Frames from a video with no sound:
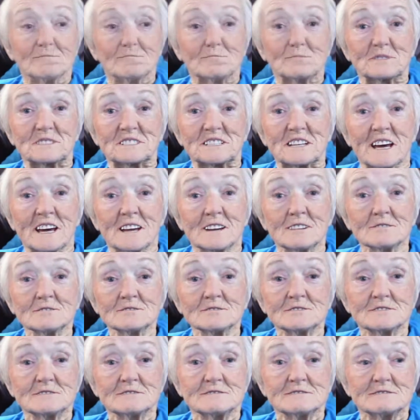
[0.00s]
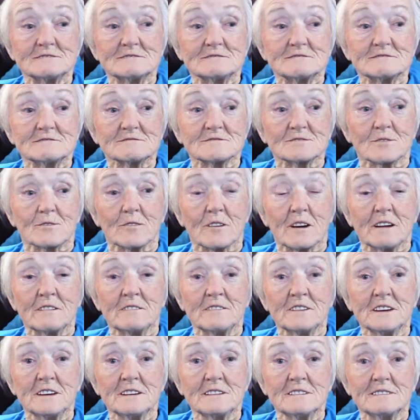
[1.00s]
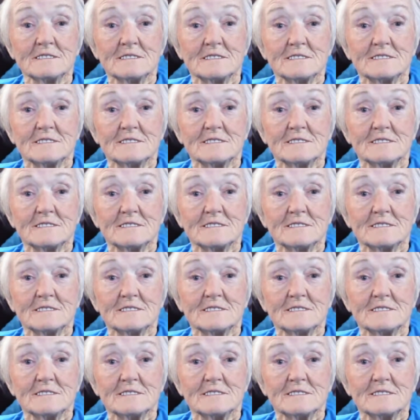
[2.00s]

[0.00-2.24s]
Potatoes, and gravy,